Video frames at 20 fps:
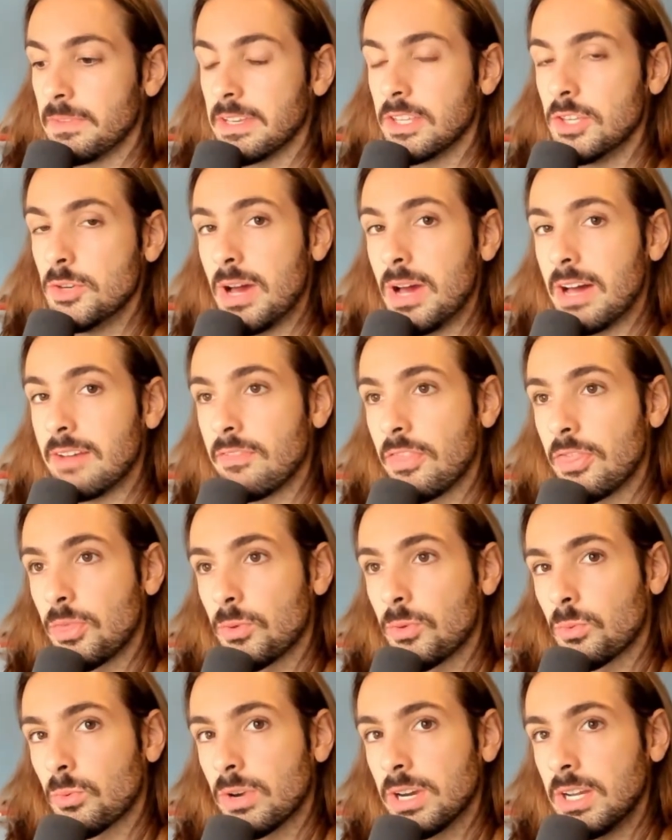You have
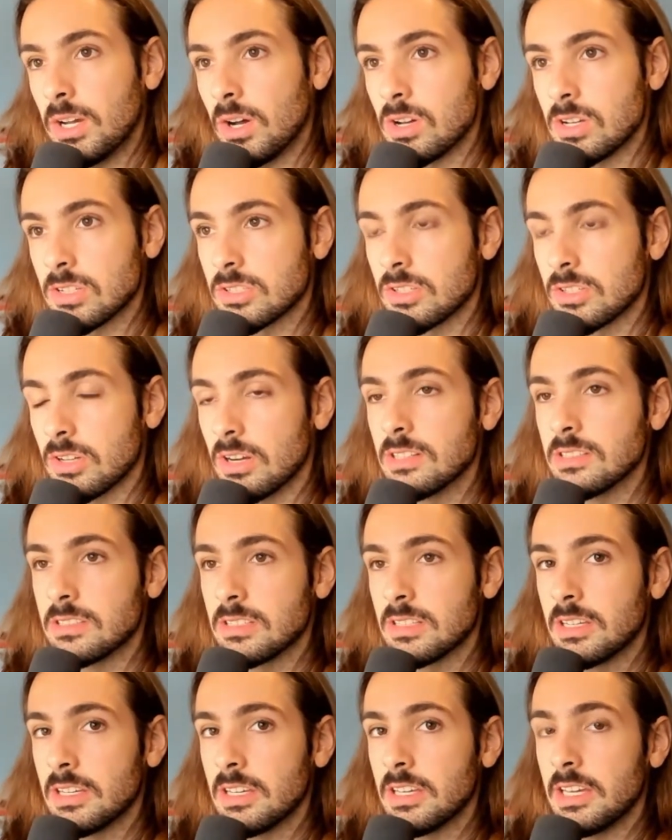three All-Stars
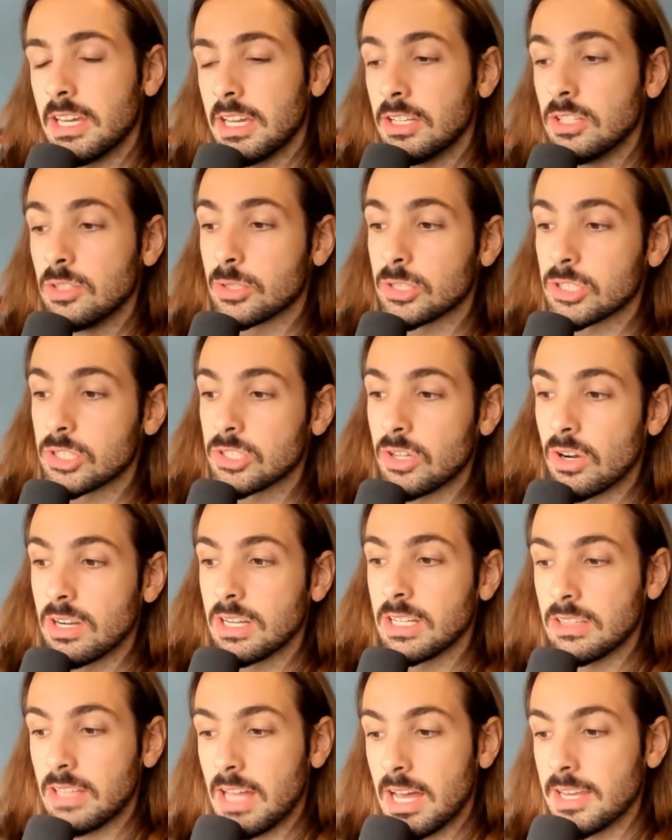in your
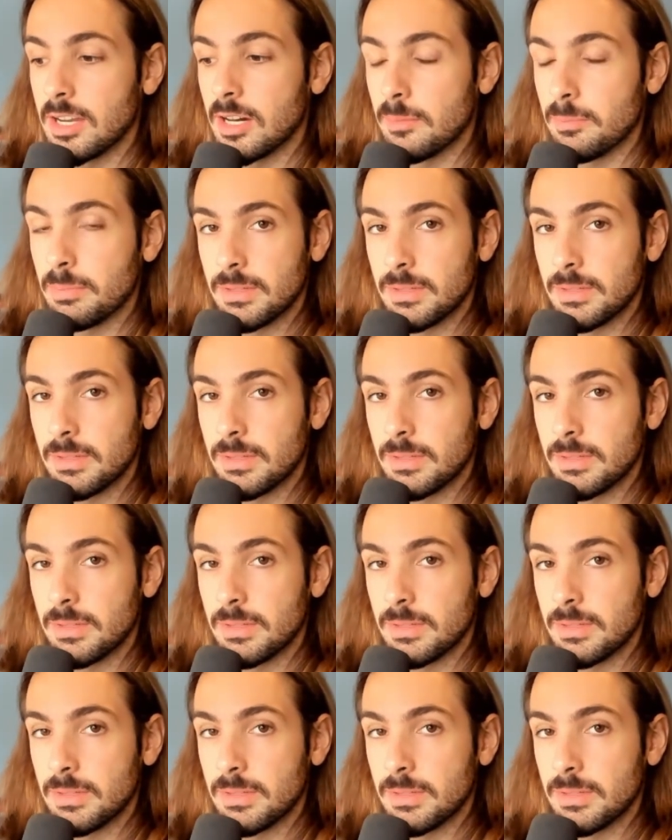starting lineup,